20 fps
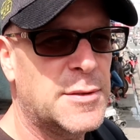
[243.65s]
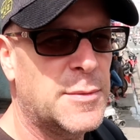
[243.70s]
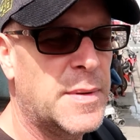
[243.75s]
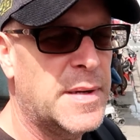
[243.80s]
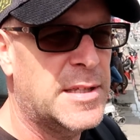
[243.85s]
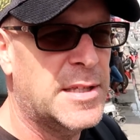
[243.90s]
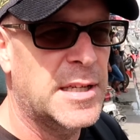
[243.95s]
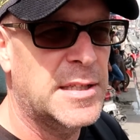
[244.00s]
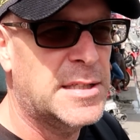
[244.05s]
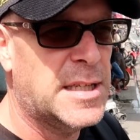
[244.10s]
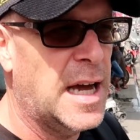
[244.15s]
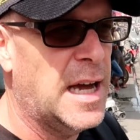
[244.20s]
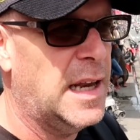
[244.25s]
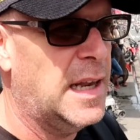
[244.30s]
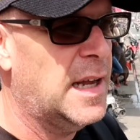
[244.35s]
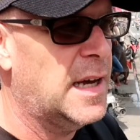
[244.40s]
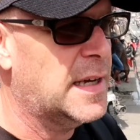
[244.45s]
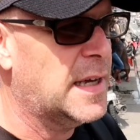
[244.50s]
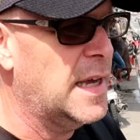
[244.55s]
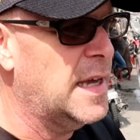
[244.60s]
We just got
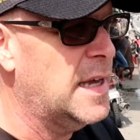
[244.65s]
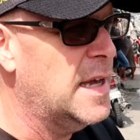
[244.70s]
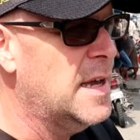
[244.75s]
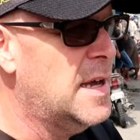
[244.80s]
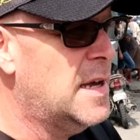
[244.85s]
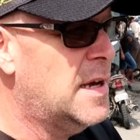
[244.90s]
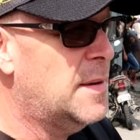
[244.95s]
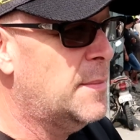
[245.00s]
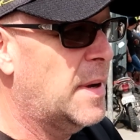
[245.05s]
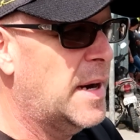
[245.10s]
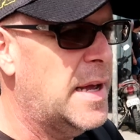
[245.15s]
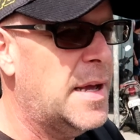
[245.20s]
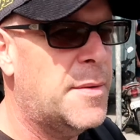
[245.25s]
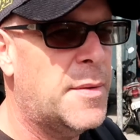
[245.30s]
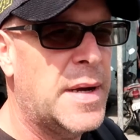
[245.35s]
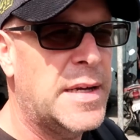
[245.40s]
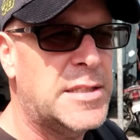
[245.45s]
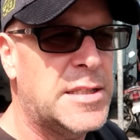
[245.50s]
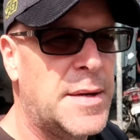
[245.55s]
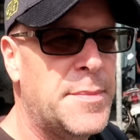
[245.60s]
lucky. But
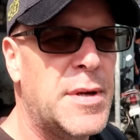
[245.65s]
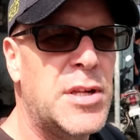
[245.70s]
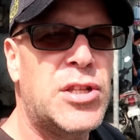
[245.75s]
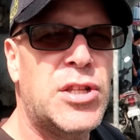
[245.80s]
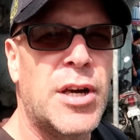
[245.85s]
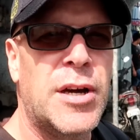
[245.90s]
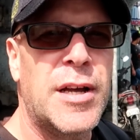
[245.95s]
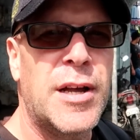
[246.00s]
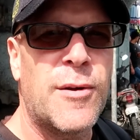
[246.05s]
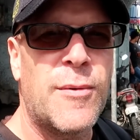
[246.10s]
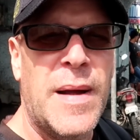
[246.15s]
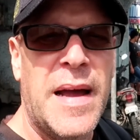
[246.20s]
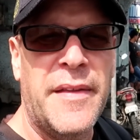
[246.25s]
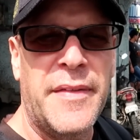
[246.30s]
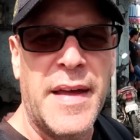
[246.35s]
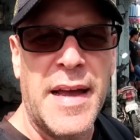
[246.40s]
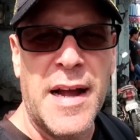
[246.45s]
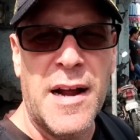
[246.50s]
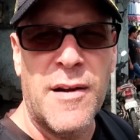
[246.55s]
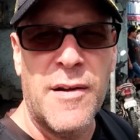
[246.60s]
anyways, let me show you around
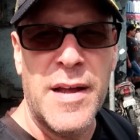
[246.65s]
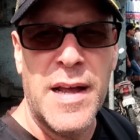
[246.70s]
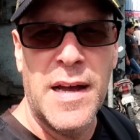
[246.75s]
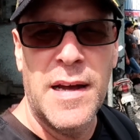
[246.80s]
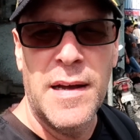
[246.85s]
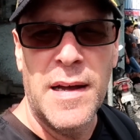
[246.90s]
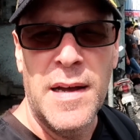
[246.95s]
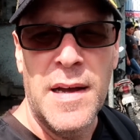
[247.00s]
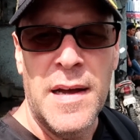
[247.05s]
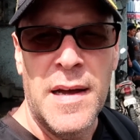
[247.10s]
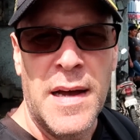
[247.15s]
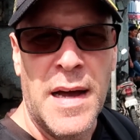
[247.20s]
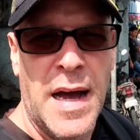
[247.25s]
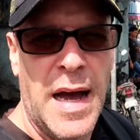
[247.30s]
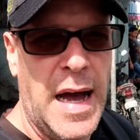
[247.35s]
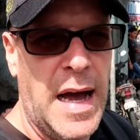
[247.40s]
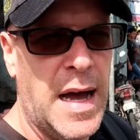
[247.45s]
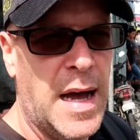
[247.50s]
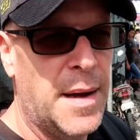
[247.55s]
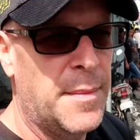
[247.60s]
the area.
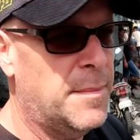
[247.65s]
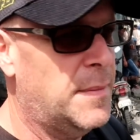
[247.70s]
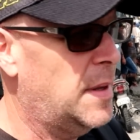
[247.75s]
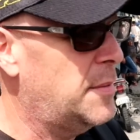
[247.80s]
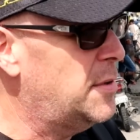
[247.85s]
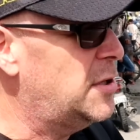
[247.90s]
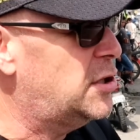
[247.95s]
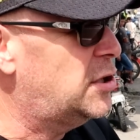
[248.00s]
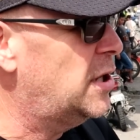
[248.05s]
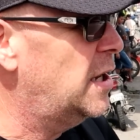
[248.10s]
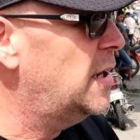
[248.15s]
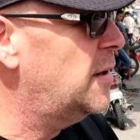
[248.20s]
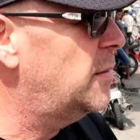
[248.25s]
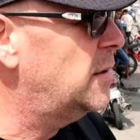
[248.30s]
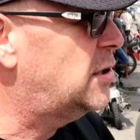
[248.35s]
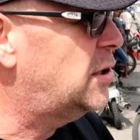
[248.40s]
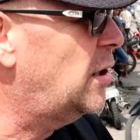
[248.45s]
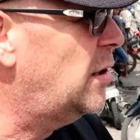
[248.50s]
Let me show you what's